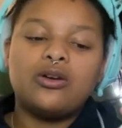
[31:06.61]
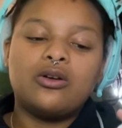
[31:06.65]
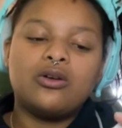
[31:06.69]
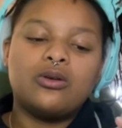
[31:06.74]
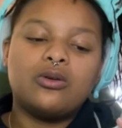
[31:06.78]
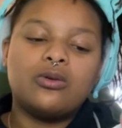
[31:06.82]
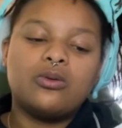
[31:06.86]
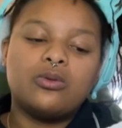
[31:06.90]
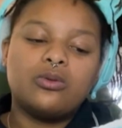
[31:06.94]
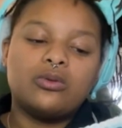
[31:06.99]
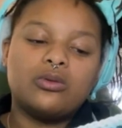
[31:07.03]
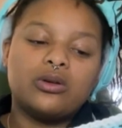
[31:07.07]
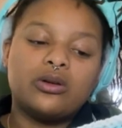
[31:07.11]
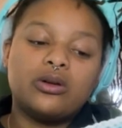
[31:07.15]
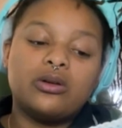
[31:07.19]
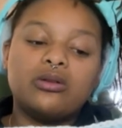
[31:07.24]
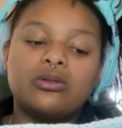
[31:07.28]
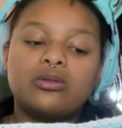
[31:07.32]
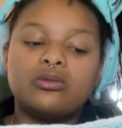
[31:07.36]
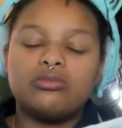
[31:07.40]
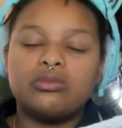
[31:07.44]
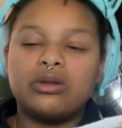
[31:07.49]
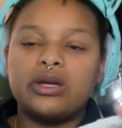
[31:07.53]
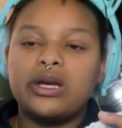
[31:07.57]
or
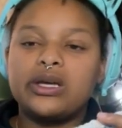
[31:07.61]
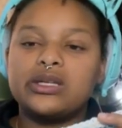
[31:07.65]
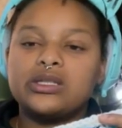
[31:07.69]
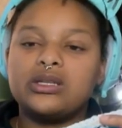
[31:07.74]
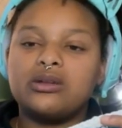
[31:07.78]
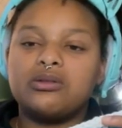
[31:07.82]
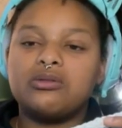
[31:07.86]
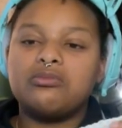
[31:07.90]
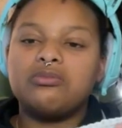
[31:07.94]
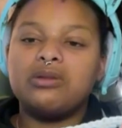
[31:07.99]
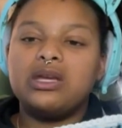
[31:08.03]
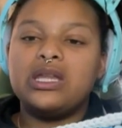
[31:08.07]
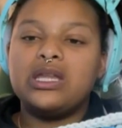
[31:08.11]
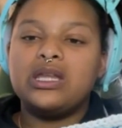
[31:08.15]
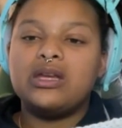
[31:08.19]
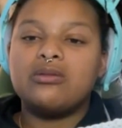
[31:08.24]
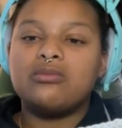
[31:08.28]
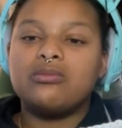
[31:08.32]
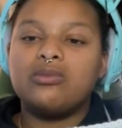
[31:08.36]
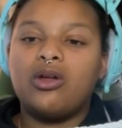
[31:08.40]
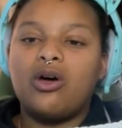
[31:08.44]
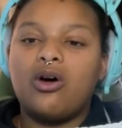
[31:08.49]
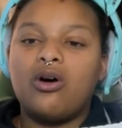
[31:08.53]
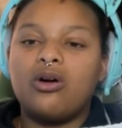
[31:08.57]
like I said, a medium
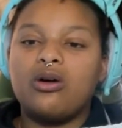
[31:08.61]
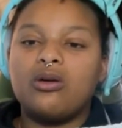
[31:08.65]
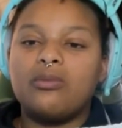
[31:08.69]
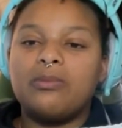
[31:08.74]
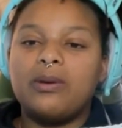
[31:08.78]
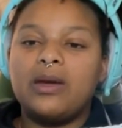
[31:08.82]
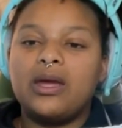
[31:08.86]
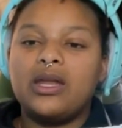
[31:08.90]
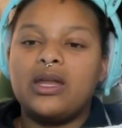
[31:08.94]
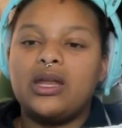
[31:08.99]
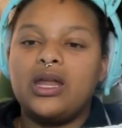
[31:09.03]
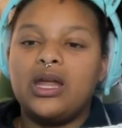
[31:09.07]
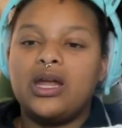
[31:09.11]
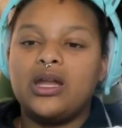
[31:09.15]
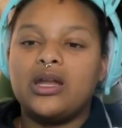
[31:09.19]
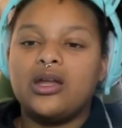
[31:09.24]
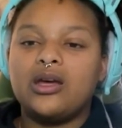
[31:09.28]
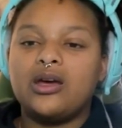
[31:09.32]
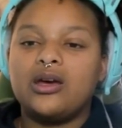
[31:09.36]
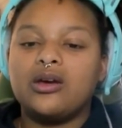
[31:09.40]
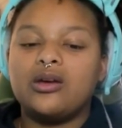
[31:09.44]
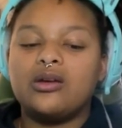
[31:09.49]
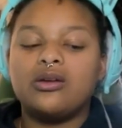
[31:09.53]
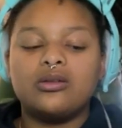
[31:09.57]
dog
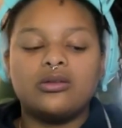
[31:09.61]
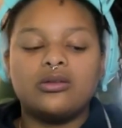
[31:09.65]
bandana.